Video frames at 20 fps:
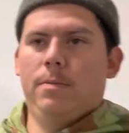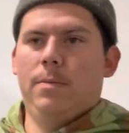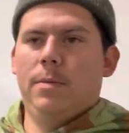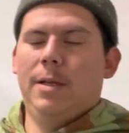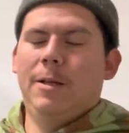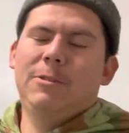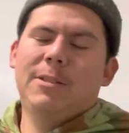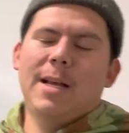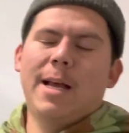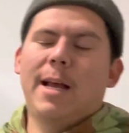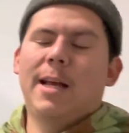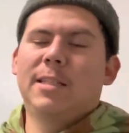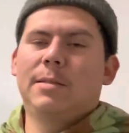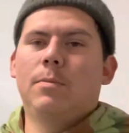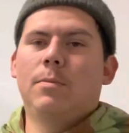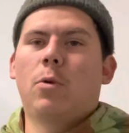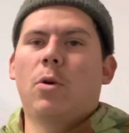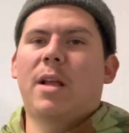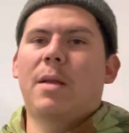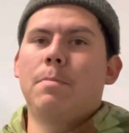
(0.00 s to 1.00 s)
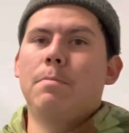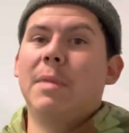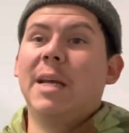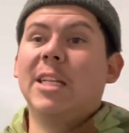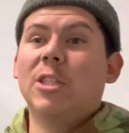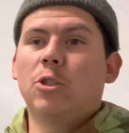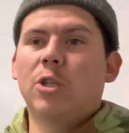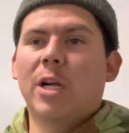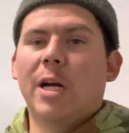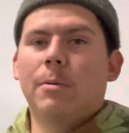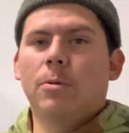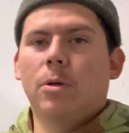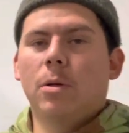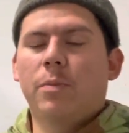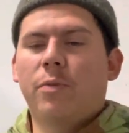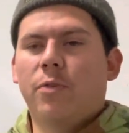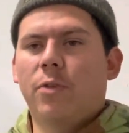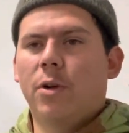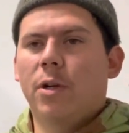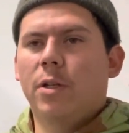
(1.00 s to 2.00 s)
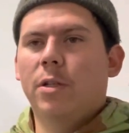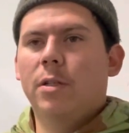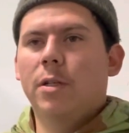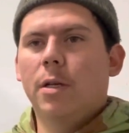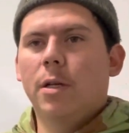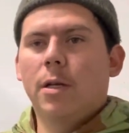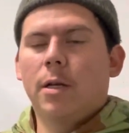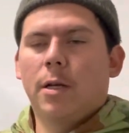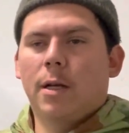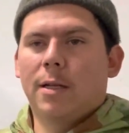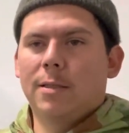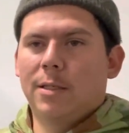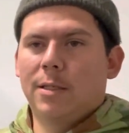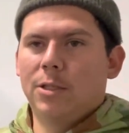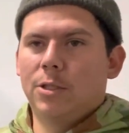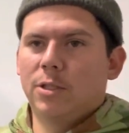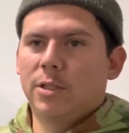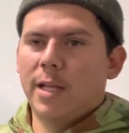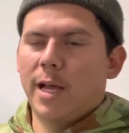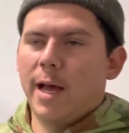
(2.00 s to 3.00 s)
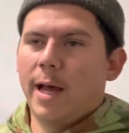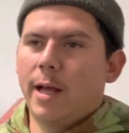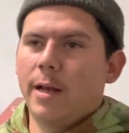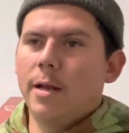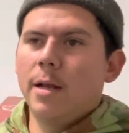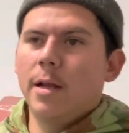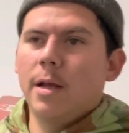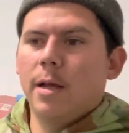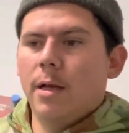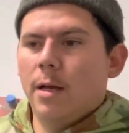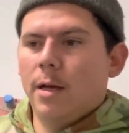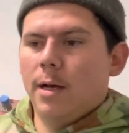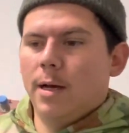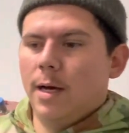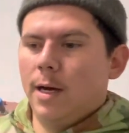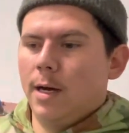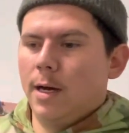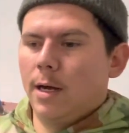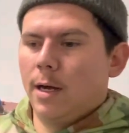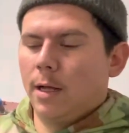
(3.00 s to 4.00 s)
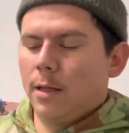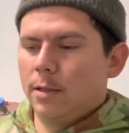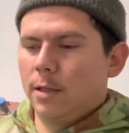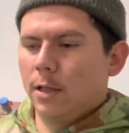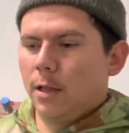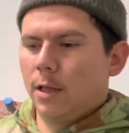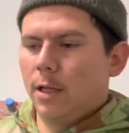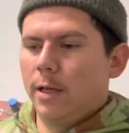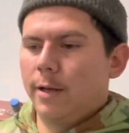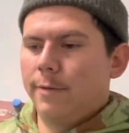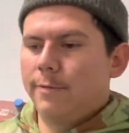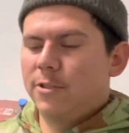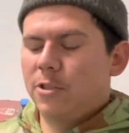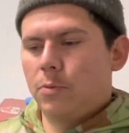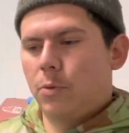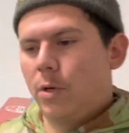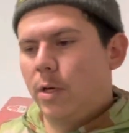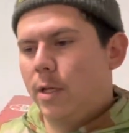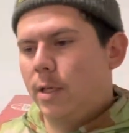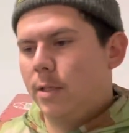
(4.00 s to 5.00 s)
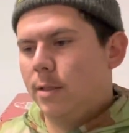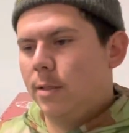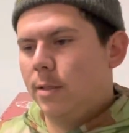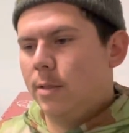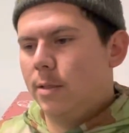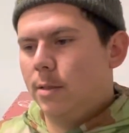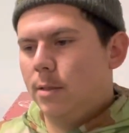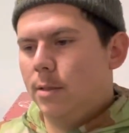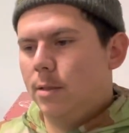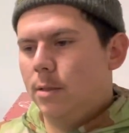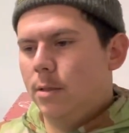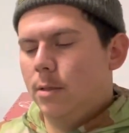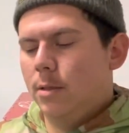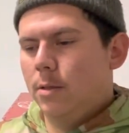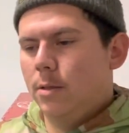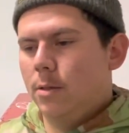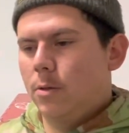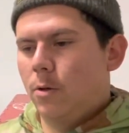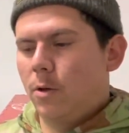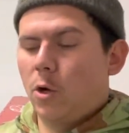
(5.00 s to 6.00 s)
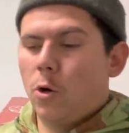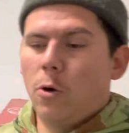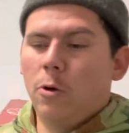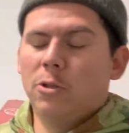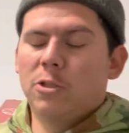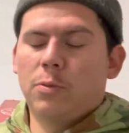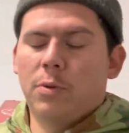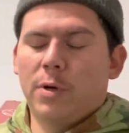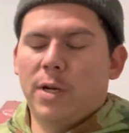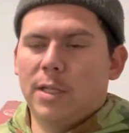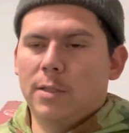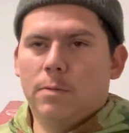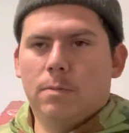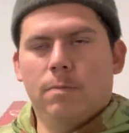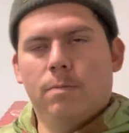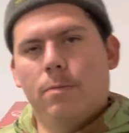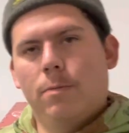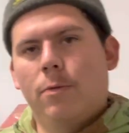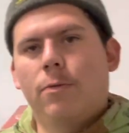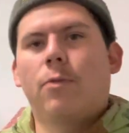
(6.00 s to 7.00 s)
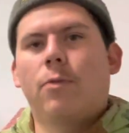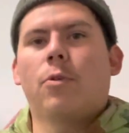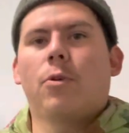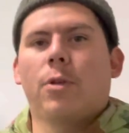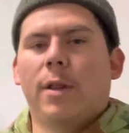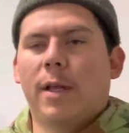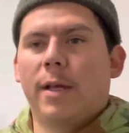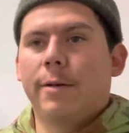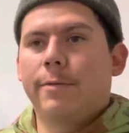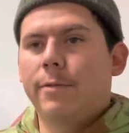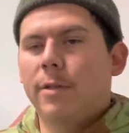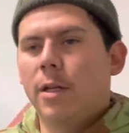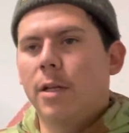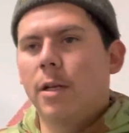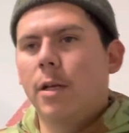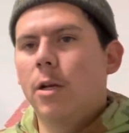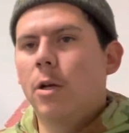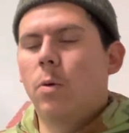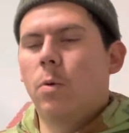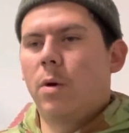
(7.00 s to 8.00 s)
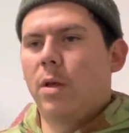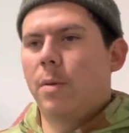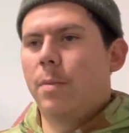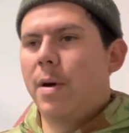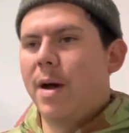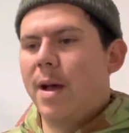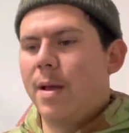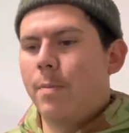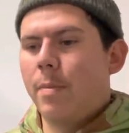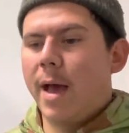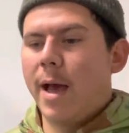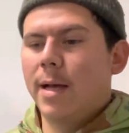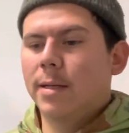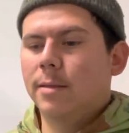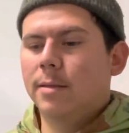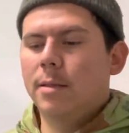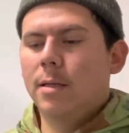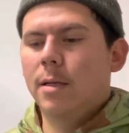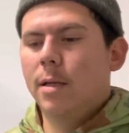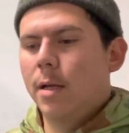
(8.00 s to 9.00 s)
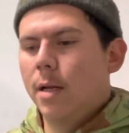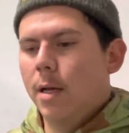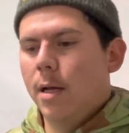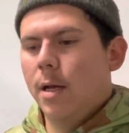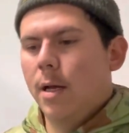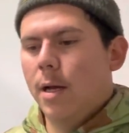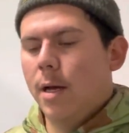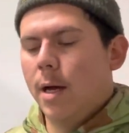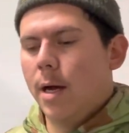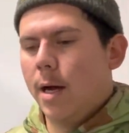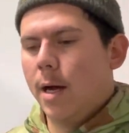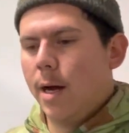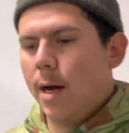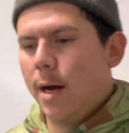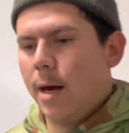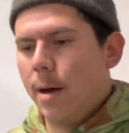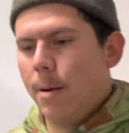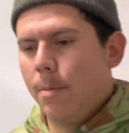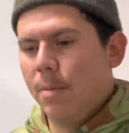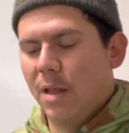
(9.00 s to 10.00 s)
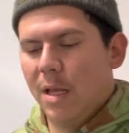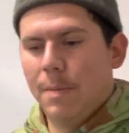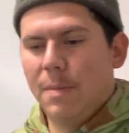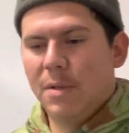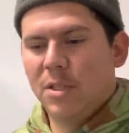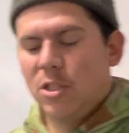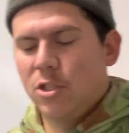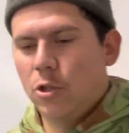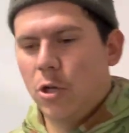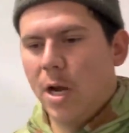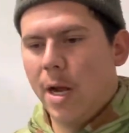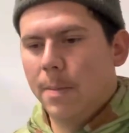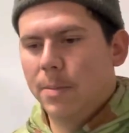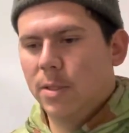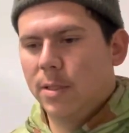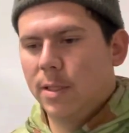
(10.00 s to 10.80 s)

It was, I guess, more like mid-travel up front, because he just had the lift springs, or the coil springs for lift, with a bypass, limit straps,